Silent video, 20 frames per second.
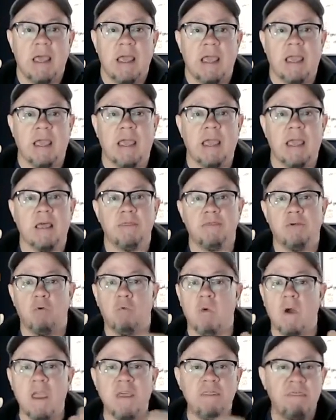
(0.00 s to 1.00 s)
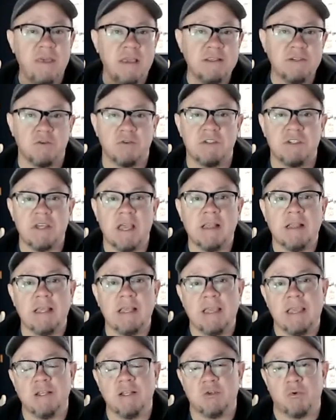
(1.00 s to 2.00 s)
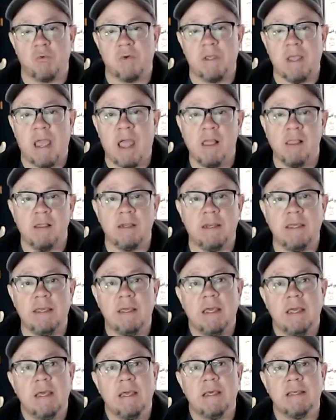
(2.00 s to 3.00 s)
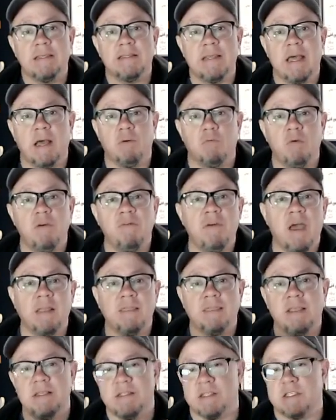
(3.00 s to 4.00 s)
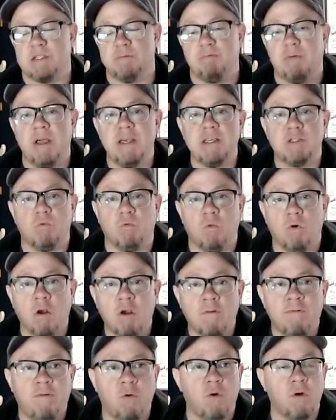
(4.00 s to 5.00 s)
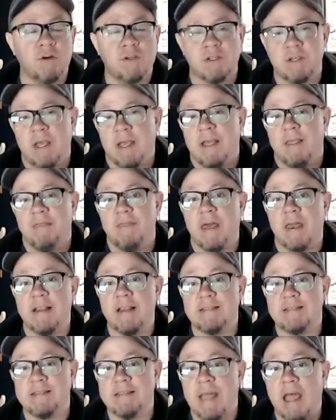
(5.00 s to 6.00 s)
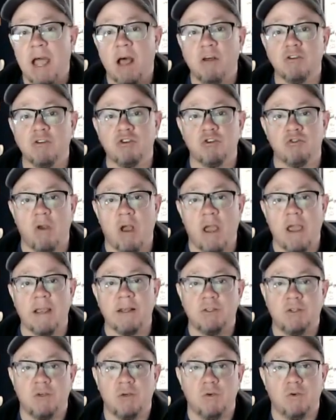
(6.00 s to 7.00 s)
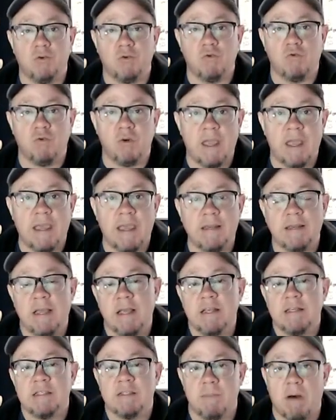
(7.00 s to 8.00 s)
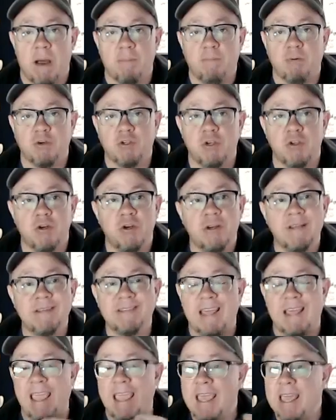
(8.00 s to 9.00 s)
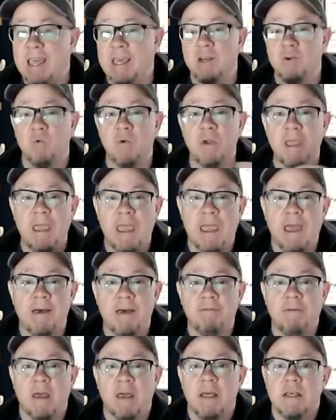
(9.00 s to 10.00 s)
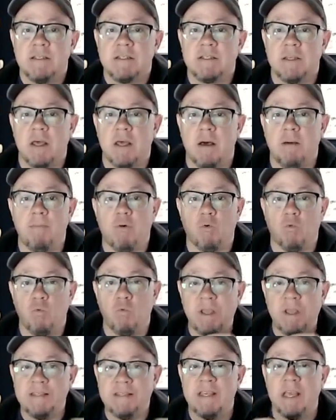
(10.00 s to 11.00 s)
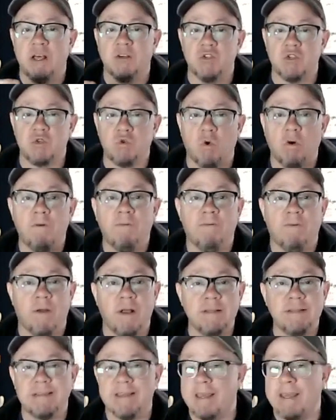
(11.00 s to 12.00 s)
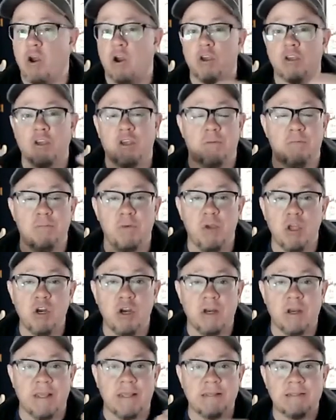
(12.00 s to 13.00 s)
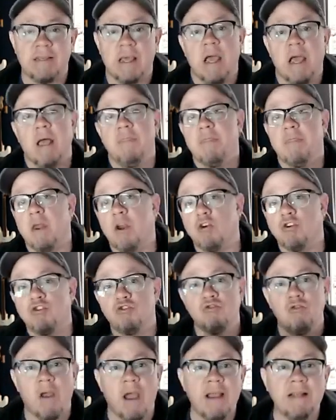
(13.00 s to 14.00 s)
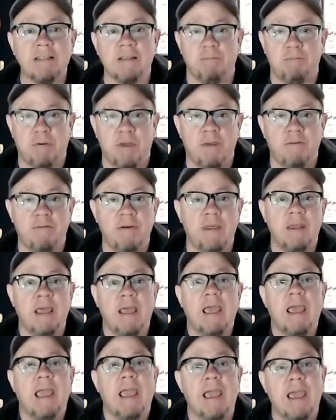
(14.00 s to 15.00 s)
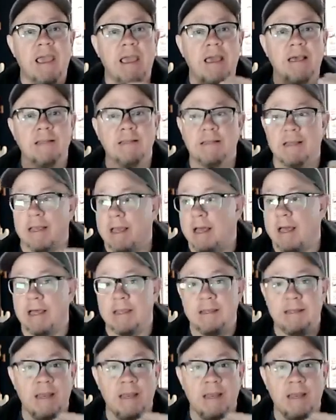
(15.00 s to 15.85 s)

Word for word: And the way things are settling into reality is that we've got this displaced workforce that is now trying to create some opportunities. And we have some retail storefronts in our communities that are trying to pivot and uh,